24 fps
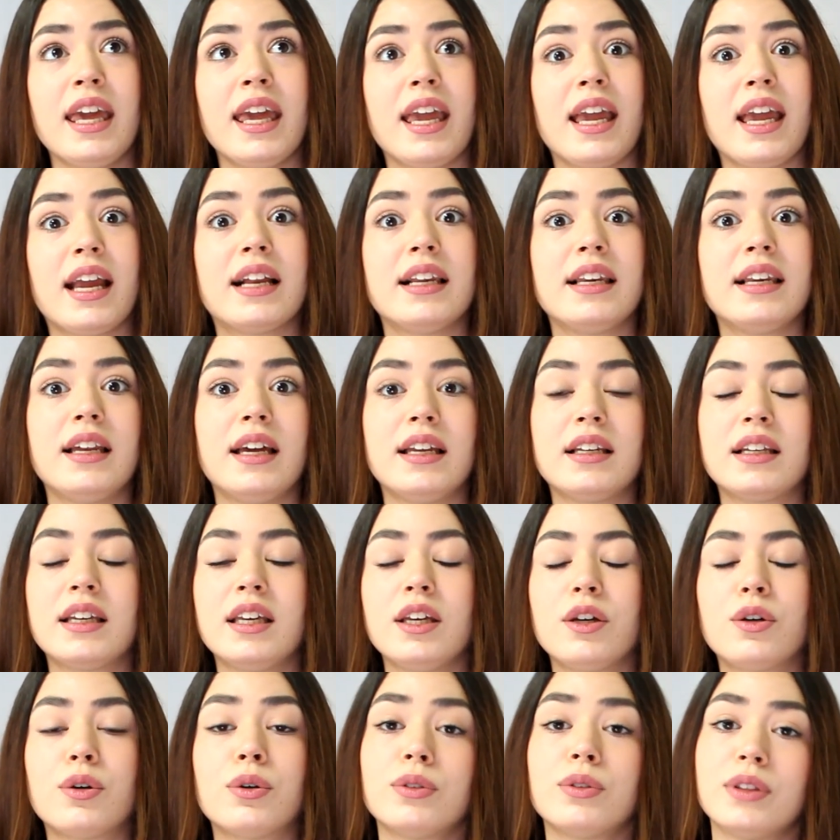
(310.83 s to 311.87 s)

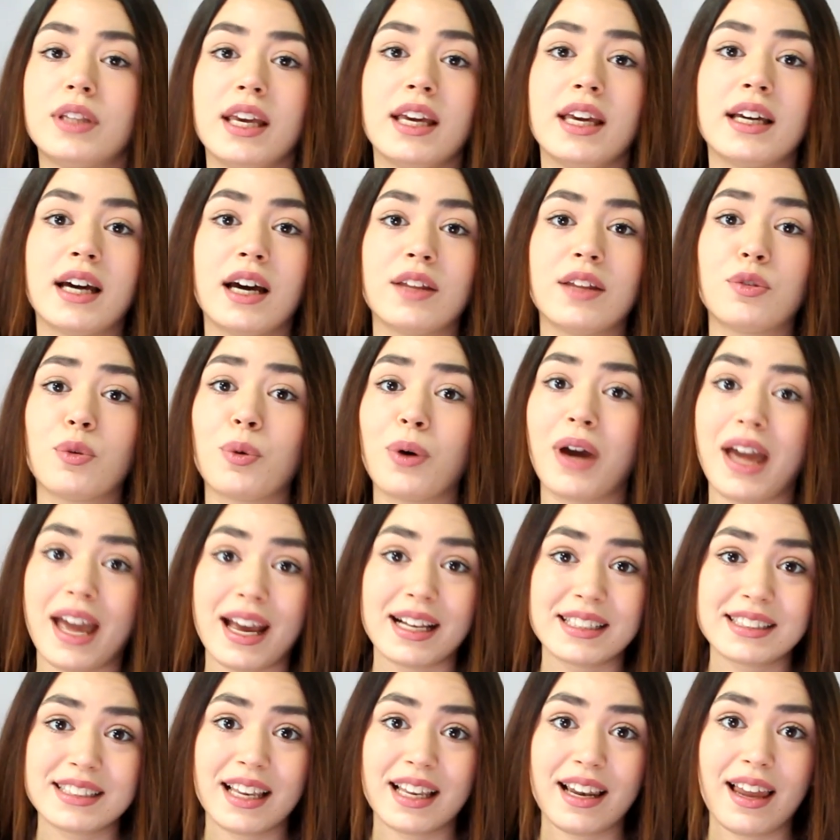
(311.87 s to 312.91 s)
Ikletki Kodeka to
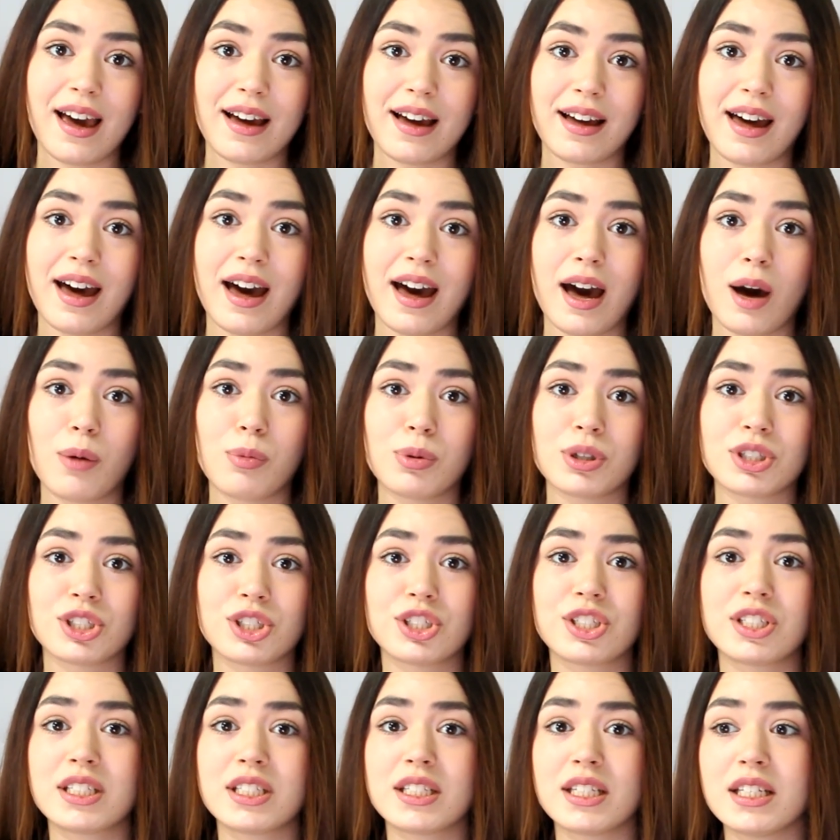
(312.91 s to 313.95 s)
Esalaga,
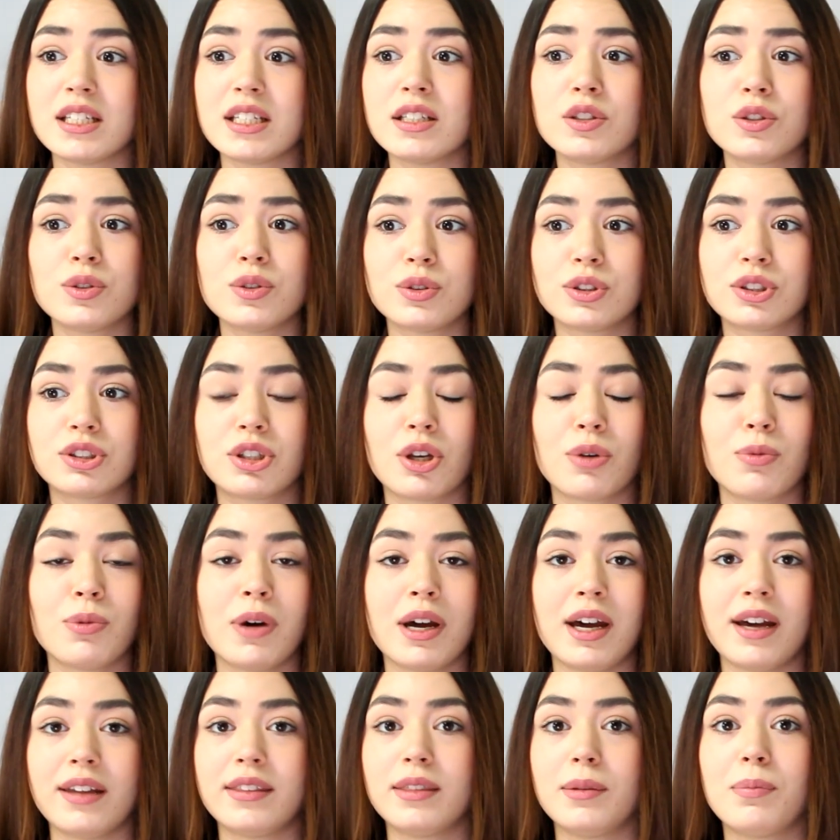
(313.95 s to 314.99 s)
which didn't do so
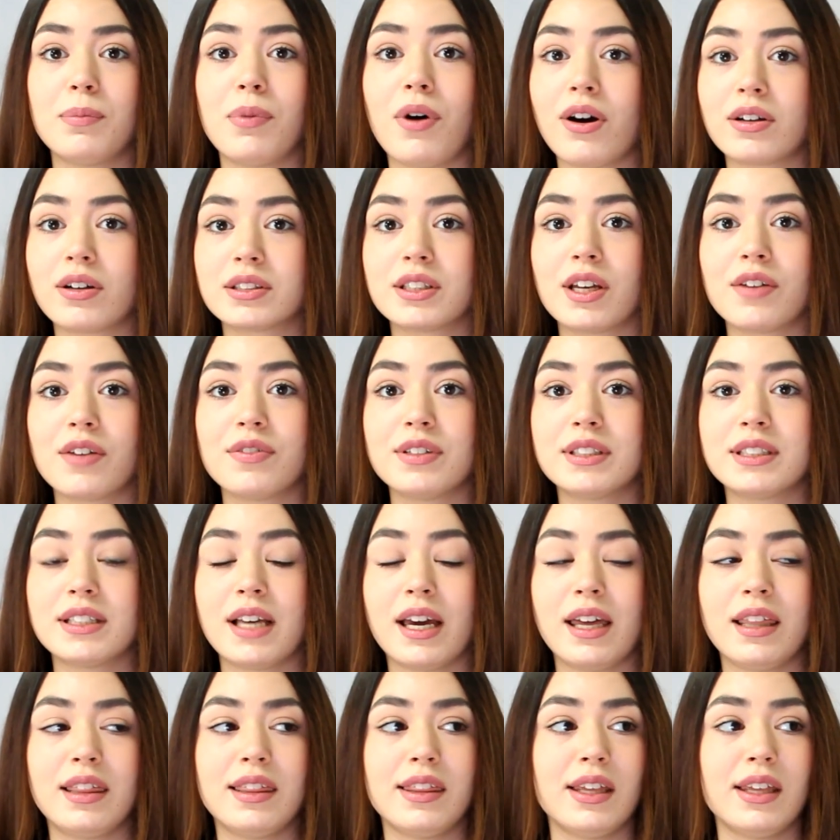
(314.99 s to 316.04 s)
well at the box office,
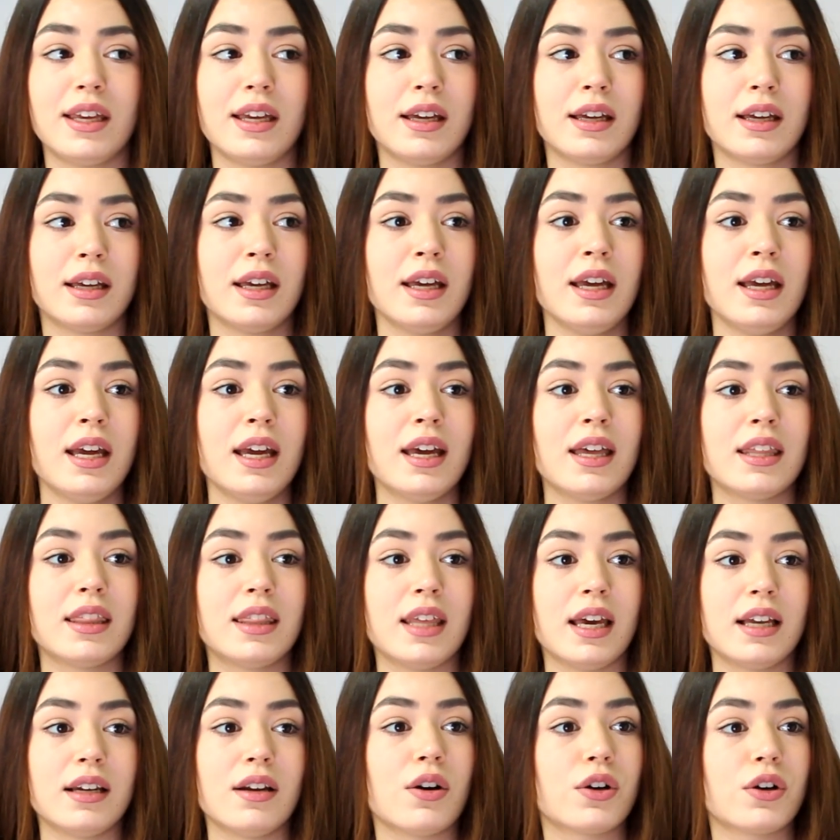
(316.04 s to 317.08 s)
I think.
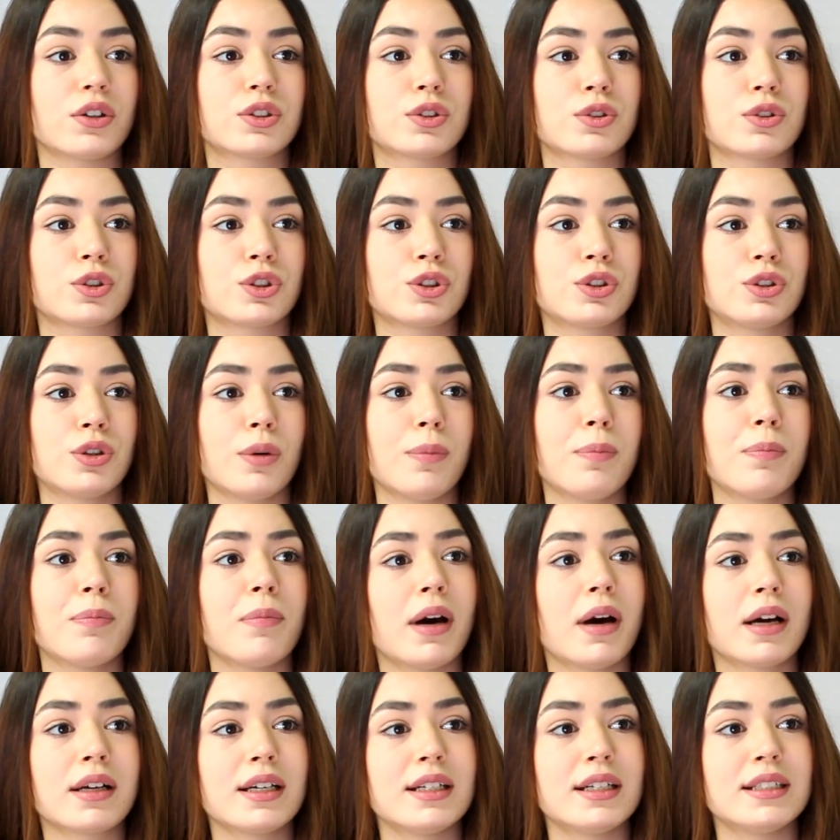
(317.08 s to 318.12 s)
Then also
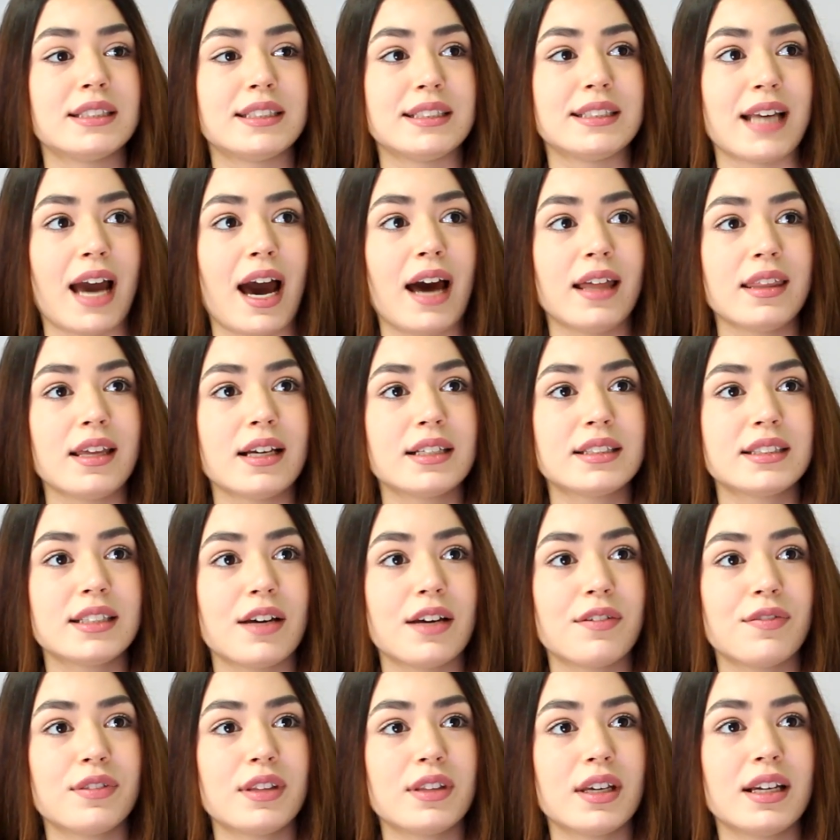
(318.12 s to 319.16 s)
Shukmanga Ziada
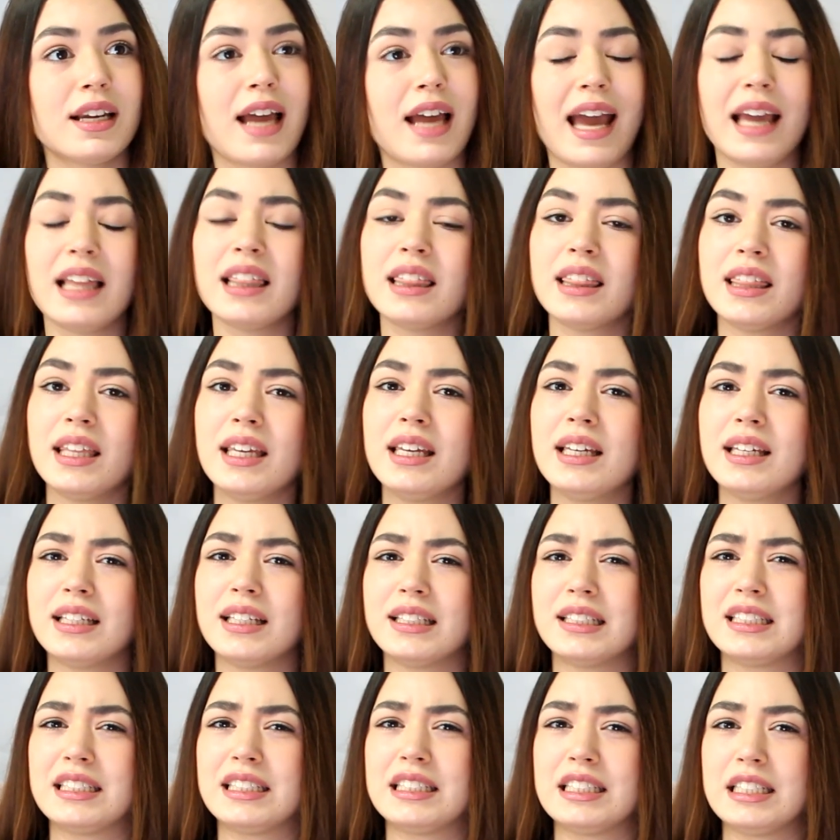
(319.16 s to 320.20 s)
Saftan, I think
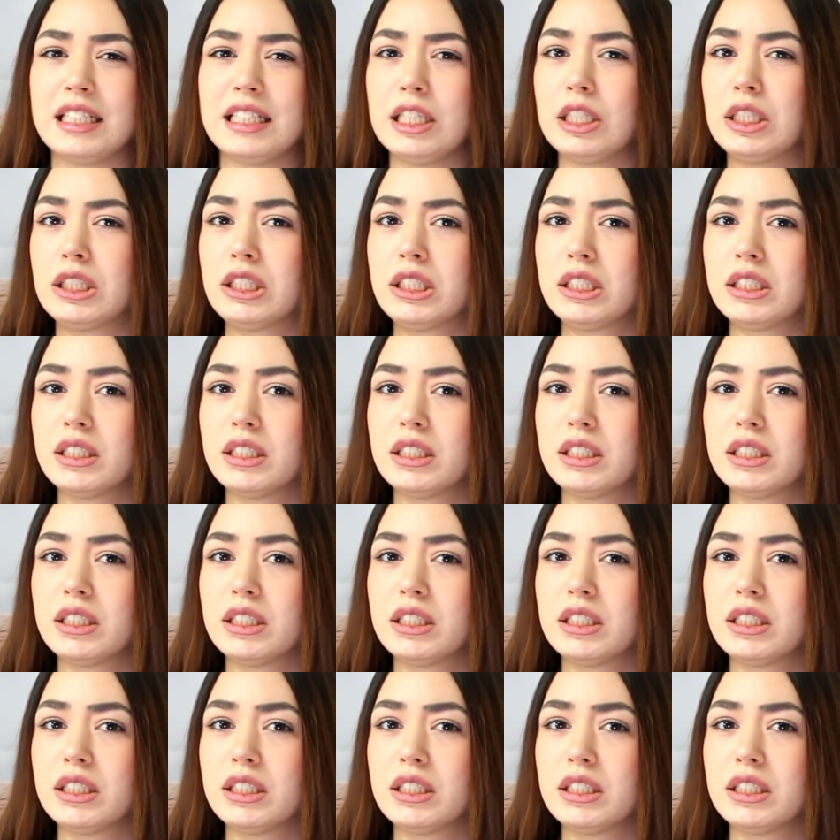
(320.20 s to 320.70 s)
it did